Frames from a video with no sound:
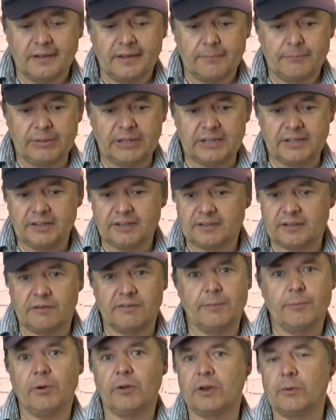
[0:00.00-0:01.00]
because
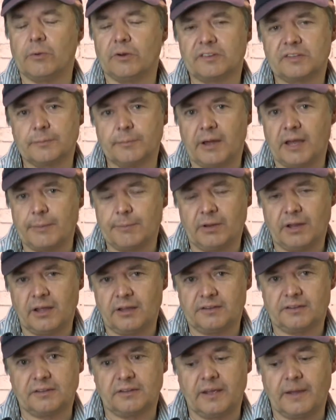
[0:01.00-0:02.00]
everybody wants to buy
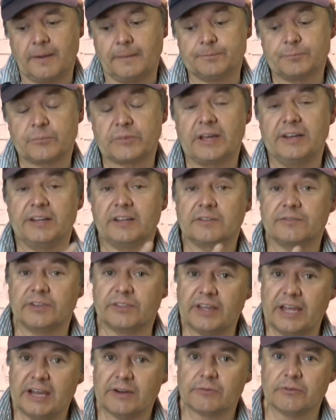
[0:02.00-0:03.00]
plants now. And it's for
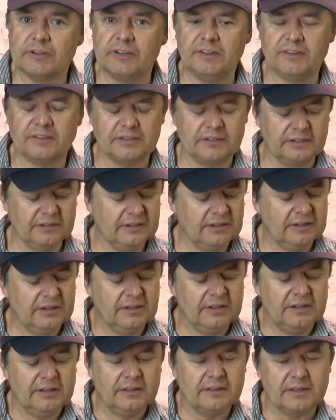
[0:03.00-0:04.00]
that reason
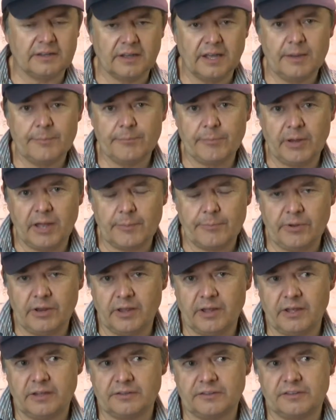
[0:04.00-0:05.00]
that I buy
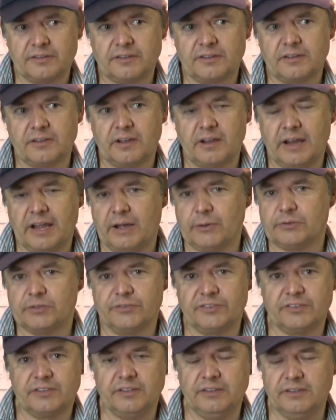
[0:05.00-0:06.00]
plants out
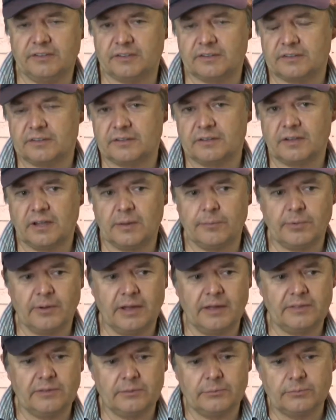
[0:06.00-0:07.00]
of season. I
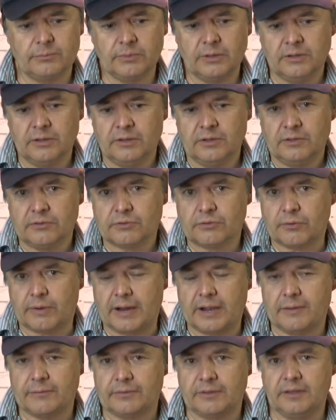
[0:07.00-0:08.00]
buy them
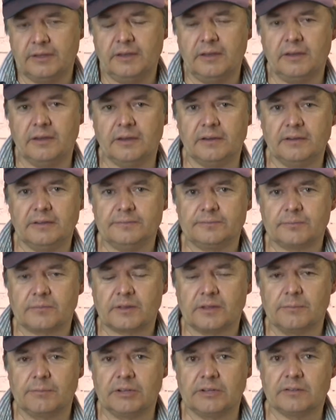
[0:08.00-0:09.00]
throughout the year.
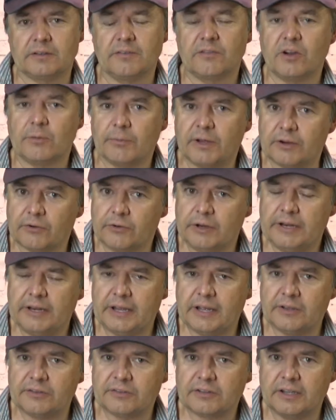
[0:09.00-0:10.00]
Because I've got my
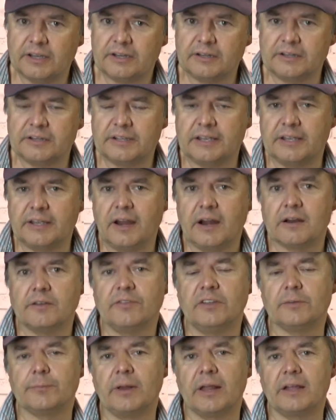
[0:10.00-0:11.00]
greenhouse, I can take care of
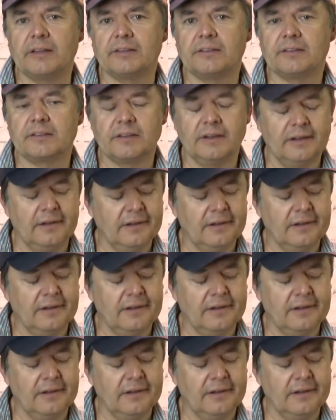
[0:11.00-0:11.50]
these plants,